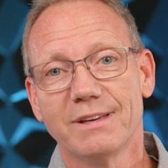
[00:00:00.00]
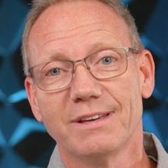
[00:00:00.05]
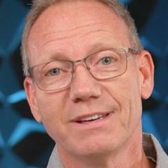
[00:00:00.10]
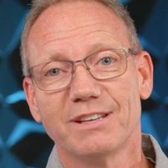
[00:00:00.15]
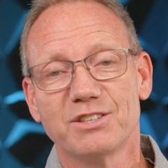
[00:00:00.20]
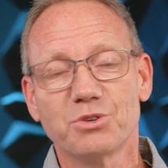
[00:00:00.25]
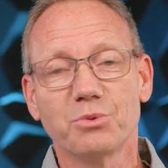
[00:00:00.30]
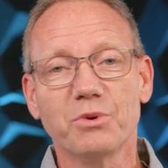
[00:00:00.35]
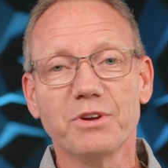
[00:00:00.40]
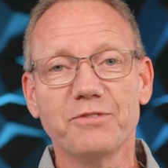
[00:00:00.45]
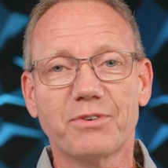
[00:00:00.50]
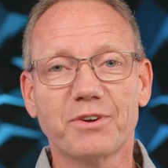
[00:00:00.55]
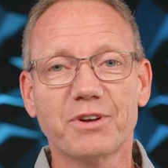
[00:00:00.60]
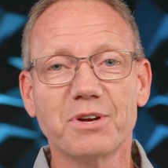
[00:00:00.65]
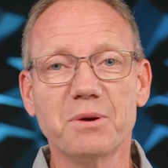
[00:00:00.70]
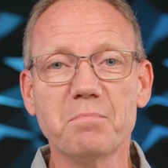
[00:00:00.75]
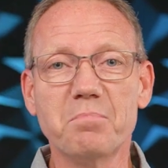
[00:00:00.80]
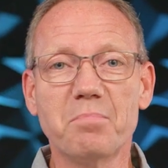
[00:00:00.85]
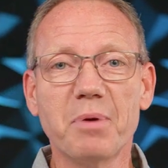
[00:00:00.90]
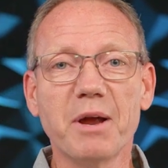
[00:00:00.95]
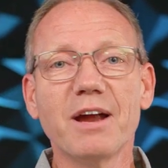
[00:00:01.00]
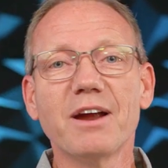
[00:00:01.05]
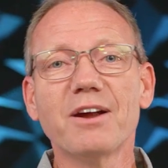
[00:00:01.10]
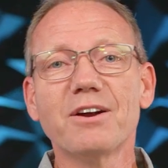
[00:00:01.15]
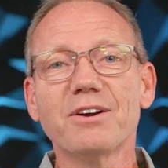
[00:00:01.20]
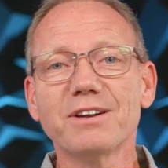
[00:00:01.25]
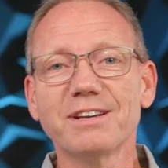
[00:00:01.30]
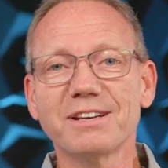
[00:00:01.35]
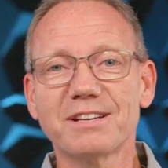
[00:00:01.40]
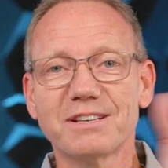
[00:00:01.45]
And so we've
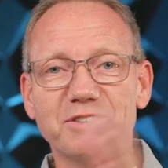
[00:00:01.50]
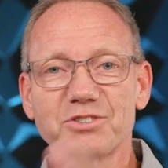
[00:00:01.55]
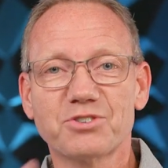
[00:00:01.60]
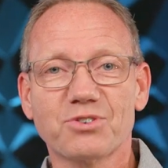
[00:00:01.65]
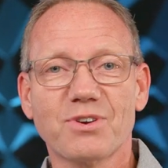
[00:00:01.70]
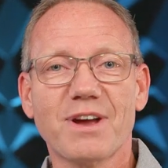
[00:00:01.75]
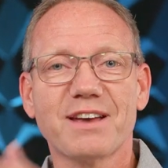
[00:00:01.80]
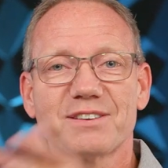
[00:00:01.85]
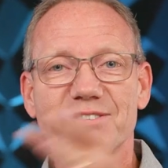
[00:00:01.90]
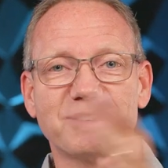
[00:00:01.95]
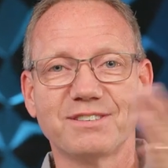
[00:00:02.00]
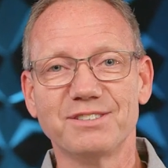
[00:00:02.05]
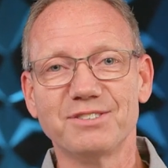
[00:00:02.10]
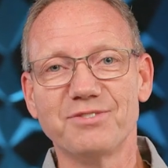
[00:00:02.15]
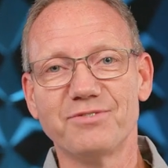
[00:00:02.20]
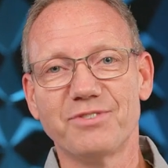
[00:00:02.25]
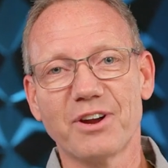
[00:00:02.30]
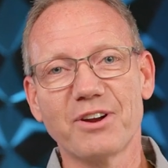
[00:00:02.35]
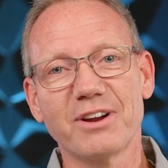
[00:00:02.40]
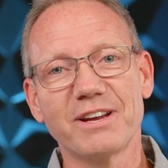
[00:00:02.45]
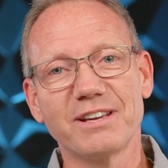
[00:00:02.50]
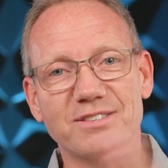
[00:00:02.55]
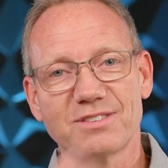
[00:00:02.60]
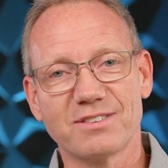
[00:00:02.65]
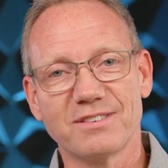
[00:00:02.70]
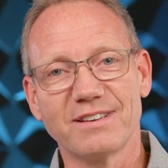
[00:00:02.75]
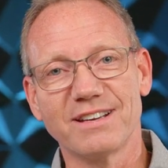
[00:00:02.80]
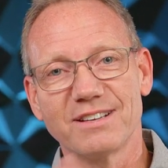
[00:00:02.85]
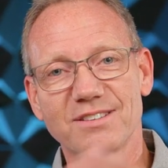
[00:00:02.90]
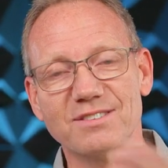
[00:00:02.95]
compared and contrasted various
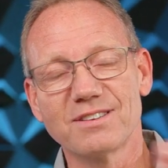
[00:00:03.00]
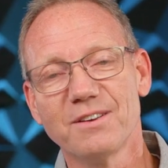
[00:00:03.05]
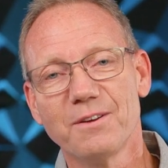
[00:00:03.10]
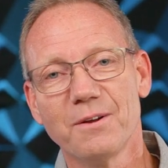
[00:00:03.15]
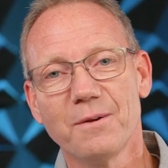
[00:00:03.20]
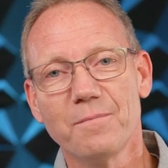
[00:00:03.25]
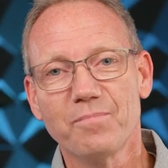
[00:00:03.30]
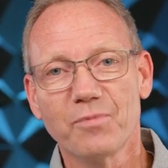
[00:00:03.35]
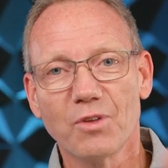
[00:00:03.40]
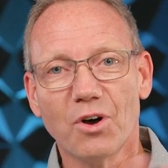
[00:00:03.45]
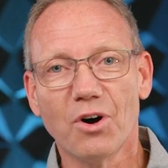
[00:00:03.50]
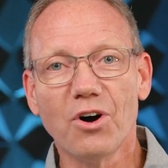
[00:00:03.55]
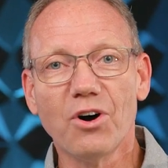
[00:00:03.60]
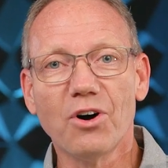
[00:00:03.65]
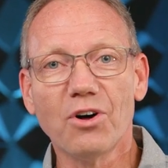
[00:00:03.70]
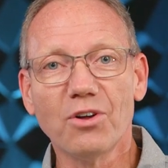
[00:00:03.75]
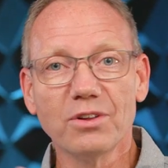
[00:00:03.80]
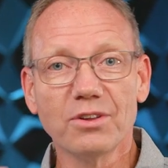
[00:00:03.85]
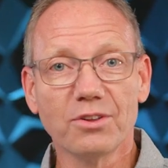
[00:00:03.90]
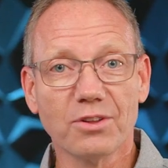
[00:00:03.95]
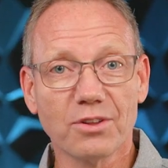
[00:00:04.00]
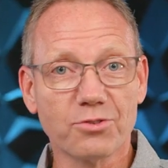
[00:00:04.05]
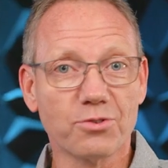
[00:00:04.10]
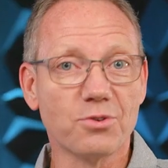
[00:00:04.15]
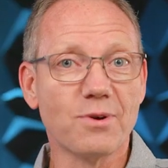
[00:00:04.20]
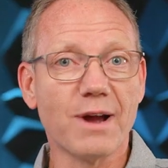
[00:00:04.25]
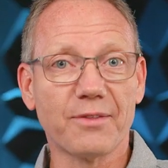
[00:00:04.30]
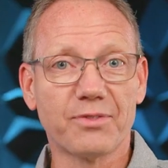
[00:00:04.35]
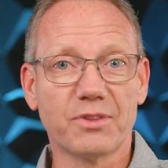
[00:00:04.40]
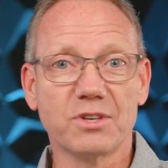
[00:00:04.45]
things all
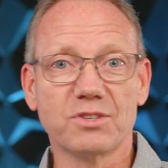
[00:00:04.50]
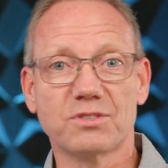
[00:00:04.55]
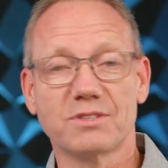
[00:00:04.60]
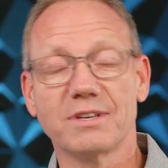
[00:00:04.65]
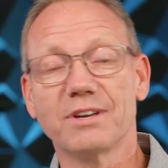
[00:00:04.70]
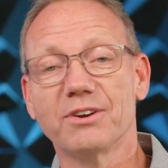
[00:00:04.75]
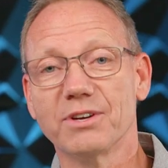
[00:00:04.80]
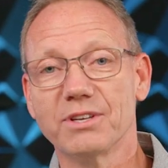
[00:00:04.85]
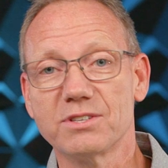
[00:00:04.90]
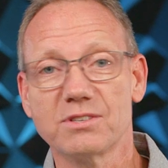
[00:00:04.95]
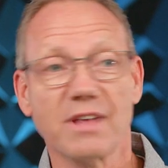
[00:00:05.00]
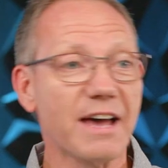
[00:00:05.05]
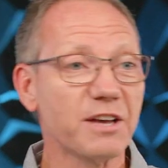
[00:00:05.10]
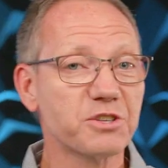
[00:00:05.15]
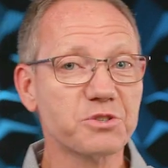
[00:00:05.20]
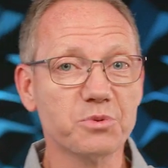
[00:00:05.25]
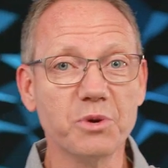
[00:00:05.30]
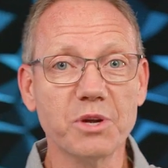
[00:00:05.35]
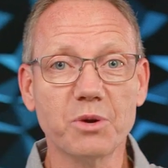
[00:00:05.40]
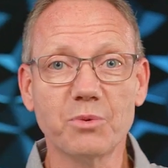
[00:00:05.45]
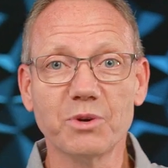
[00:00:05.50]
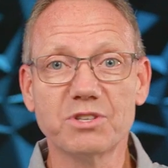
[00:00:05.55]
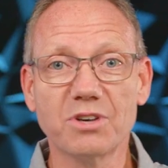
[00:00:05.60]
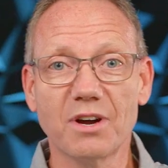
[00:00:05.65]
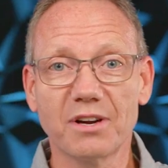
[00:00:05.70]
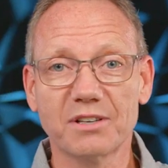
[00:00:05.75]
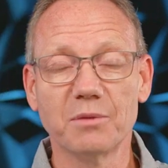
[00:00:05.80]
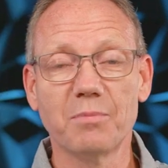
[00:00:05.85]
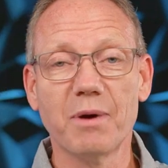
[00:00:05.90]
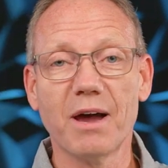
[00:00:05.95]
throughout this series. Last week, we
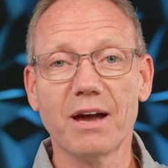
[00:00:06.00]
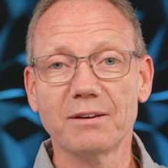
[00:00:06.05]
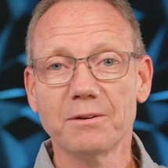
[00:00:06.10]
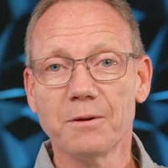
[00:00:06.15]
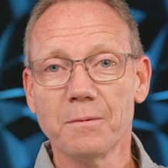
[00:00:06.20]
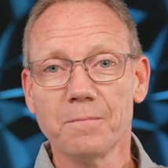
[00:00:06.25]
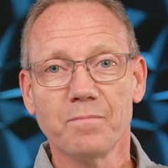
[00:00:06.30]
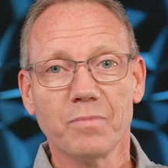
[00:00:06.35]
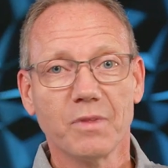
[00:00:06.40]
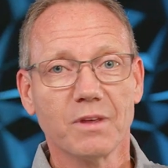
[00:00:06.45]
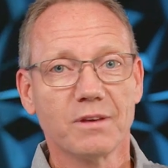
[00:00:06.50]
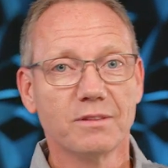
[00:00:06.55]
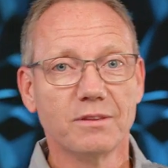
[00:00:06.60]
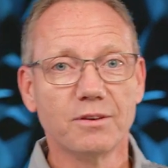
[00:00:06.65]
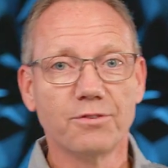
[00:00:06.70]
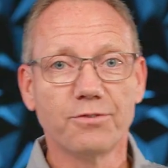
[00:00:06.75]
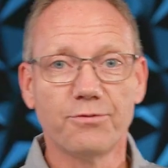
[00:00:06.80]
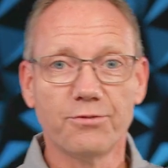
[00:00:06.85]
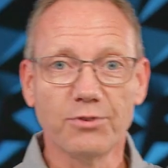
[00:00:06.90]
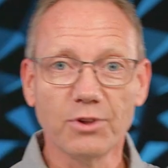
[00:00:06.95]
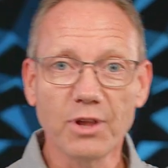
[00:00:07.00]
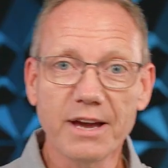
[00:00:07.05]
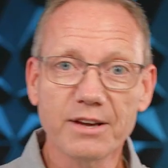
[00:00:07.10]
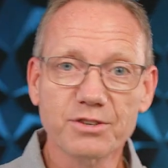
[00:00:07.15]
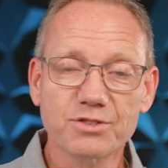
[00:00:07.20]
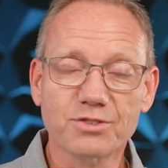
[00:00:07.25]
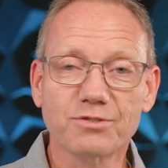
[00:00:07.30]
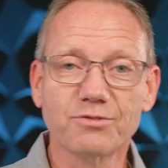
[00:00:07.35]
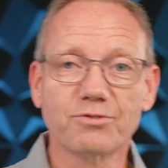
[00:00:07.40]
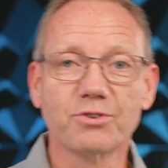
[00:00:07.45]
talked about the
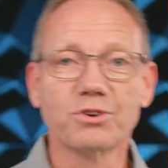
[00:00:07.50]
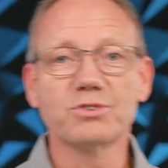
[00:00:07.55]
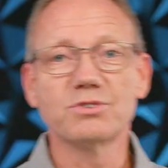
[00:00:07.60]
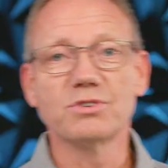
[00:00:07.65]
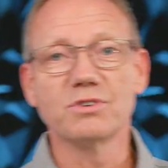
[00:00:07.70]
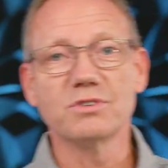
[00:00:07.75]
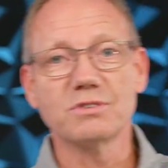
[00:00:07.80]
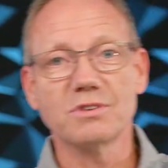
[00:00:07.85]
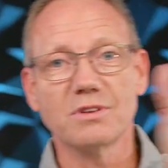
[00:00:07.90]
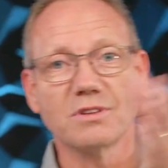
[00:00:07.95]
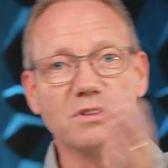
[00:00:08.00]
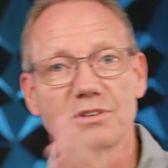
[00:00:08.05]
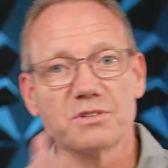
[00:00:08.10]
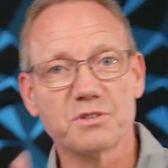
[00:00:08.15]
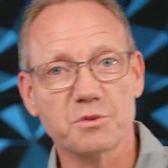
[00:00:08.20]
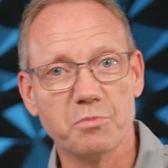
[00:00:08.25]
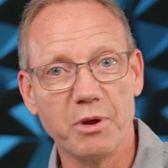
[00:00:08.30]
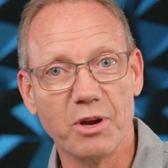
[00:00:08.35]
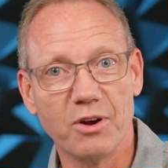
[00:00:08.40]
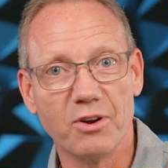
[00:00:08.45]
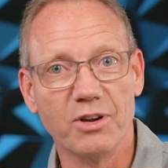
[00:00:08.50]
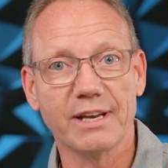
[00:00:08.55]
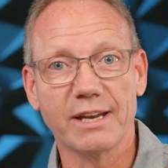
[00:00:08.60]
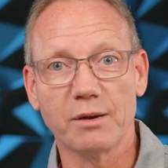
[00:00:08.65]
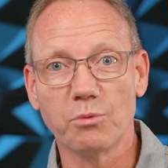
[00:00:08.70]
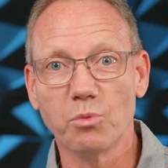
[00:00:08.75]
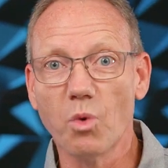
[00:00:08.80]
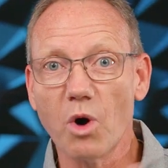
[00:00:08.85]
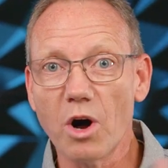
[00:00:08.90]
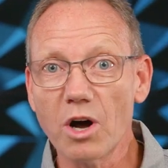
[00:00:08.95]
flesh versus the spirit
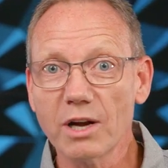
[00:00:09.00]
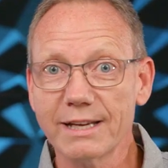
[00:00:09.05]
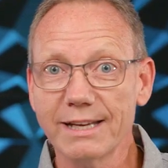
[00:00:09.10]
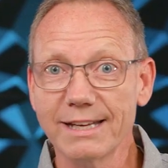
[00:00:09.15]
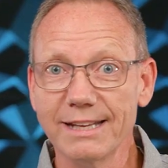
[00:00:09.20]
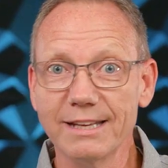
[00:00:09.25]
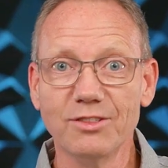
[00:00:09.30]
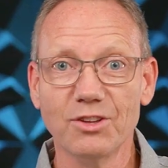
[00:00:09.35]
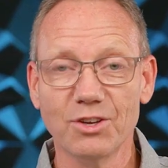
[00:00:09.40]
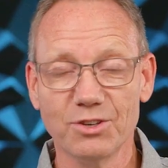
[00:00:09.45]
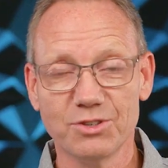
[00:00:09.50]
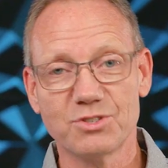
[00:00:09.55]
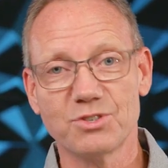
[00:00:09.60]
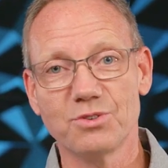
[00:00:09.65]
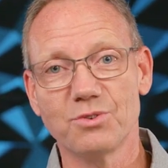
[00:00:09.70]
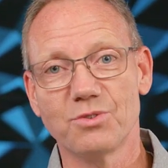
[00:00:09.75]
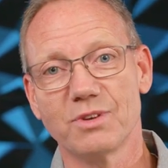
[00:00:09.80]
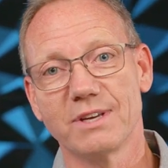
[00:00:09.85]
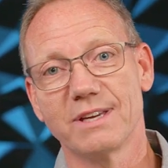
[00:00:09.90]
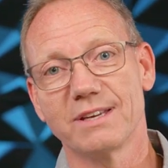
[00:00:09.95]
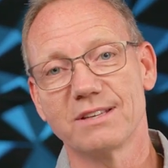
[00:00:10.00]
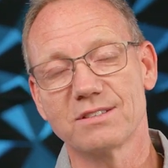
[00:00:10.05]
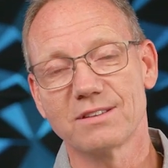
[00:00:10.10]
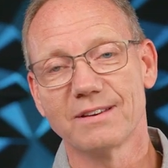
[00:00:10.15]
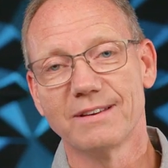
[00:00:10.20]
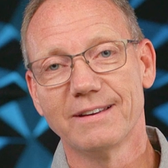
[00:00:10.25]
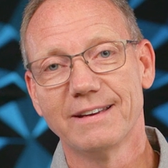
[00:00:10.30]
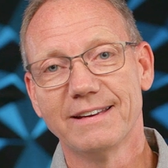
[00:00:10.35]
and walking in those two things.